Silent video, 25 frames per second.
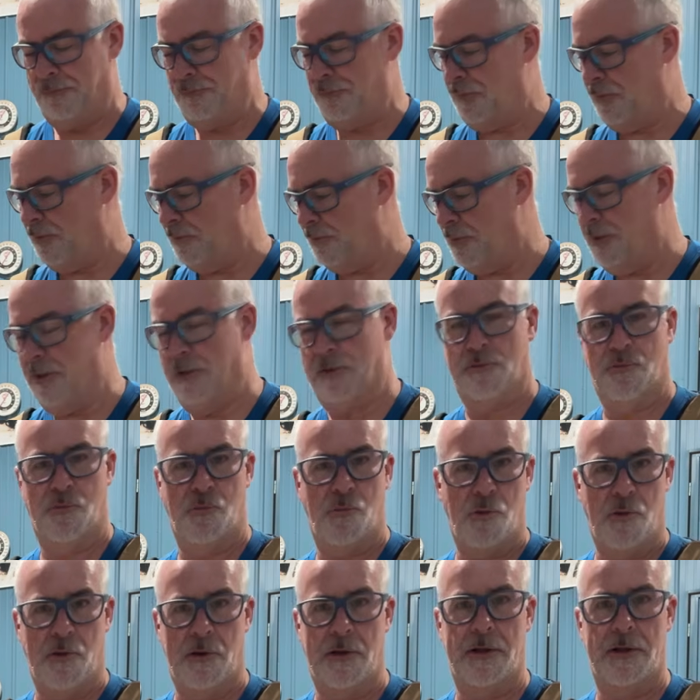just because
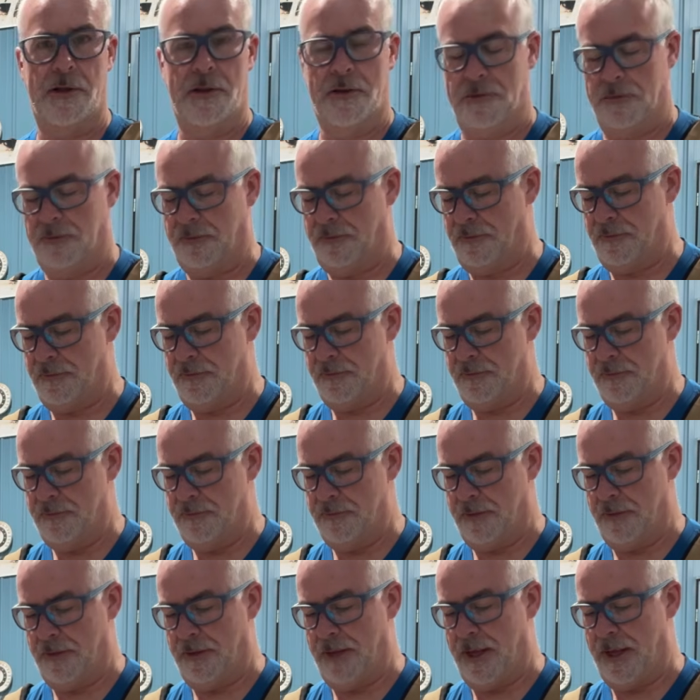wood is
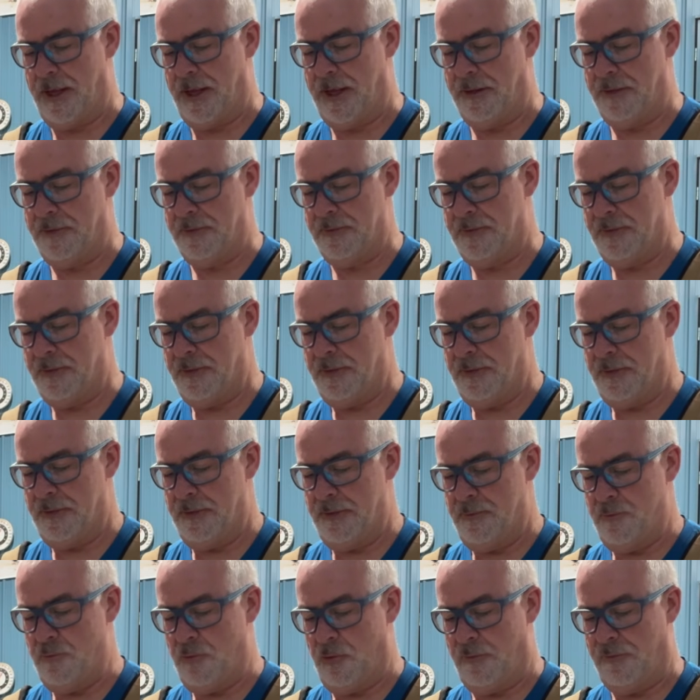a lot
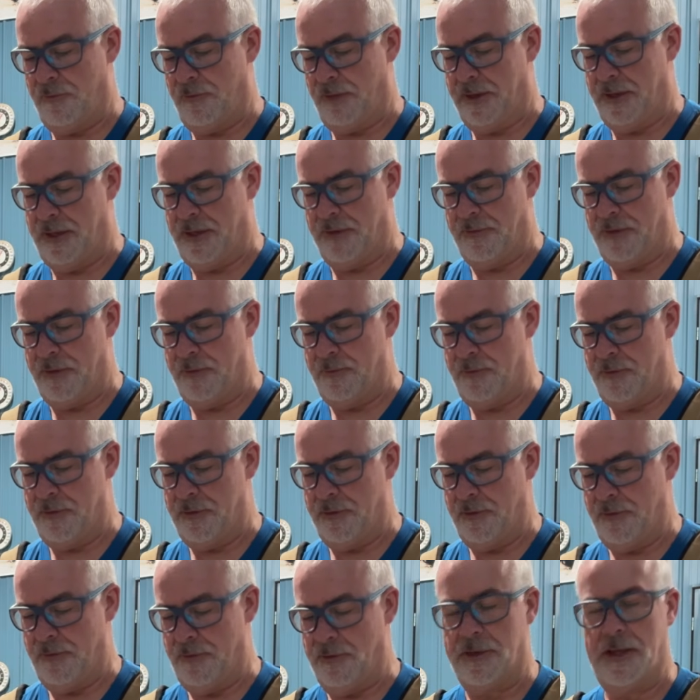more forgiving when
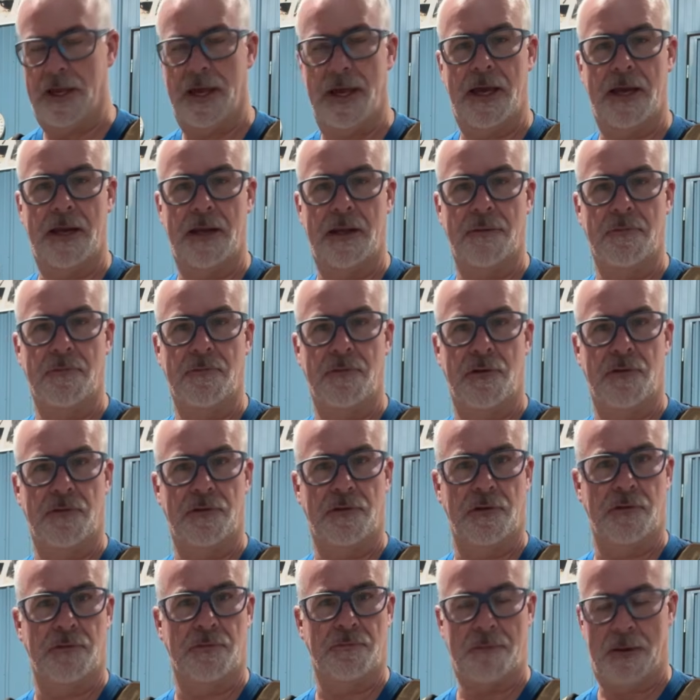you look at it
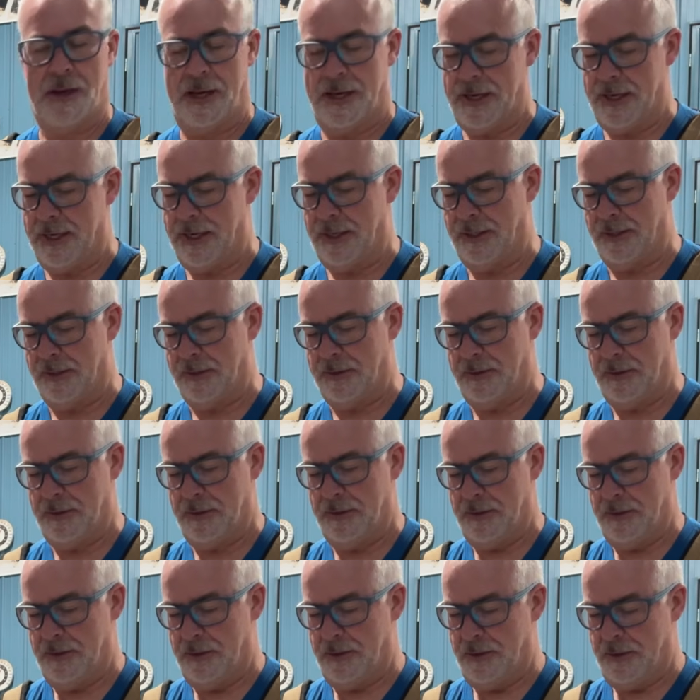versus paint,
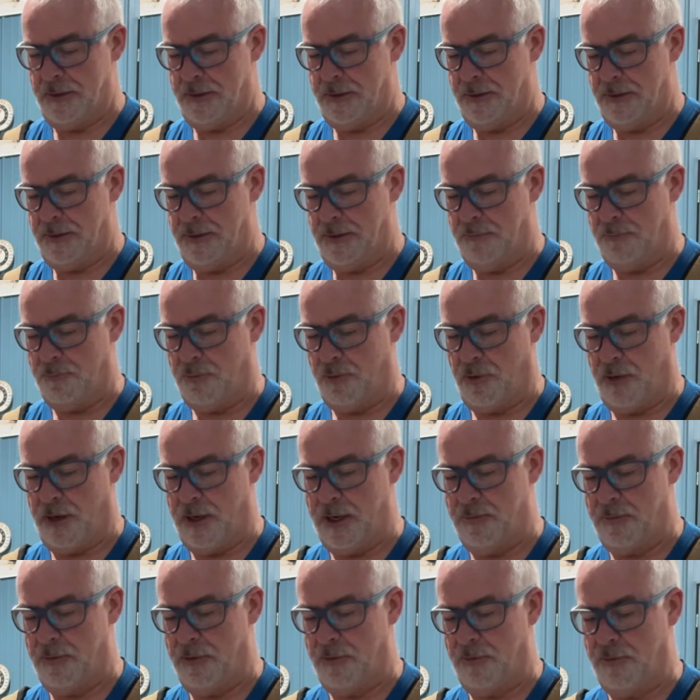and
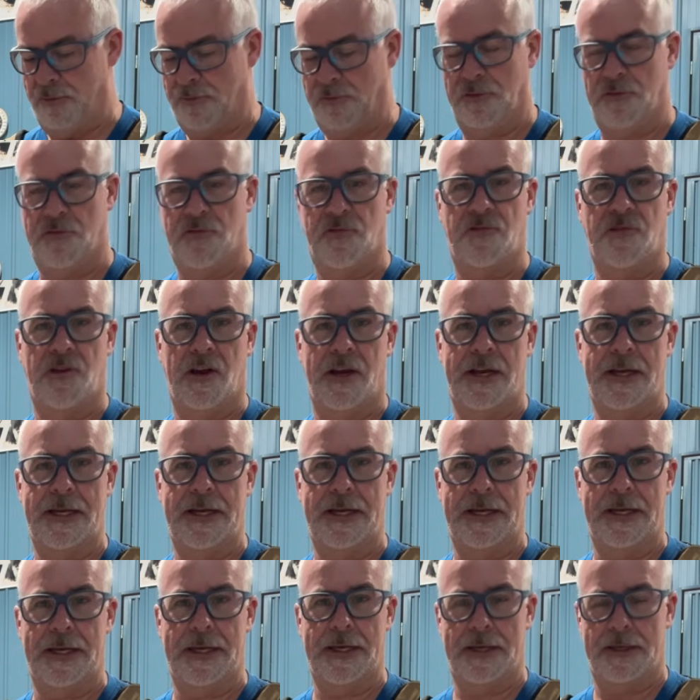primer, which is
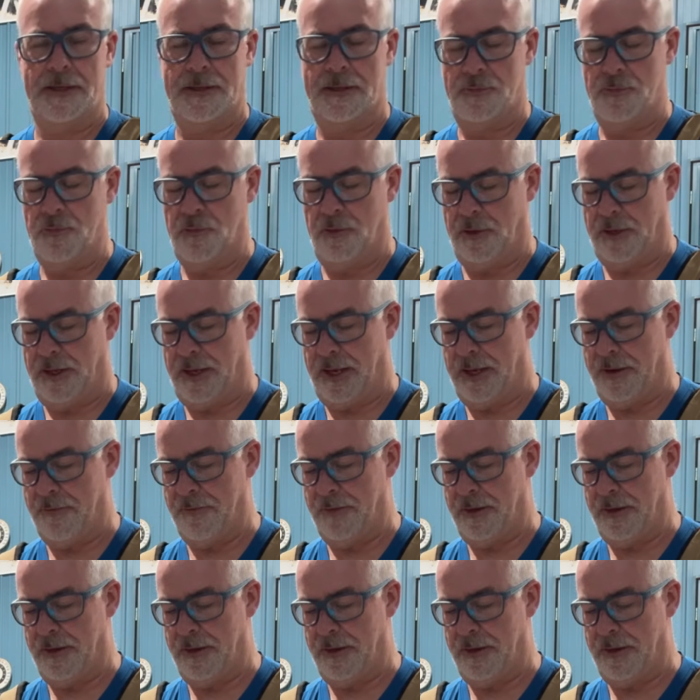shiny, will have